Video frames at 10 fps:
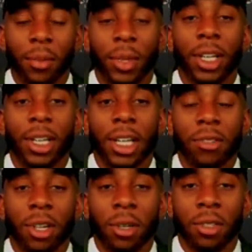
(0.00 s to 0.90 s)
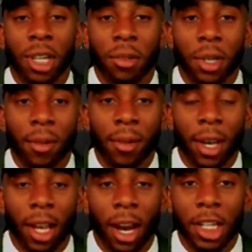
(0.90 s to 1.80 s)
But, and that's when Coach Devin would come
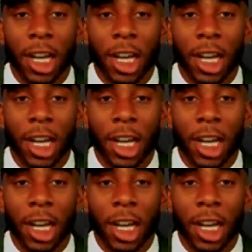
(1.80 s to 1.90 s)
out, all right,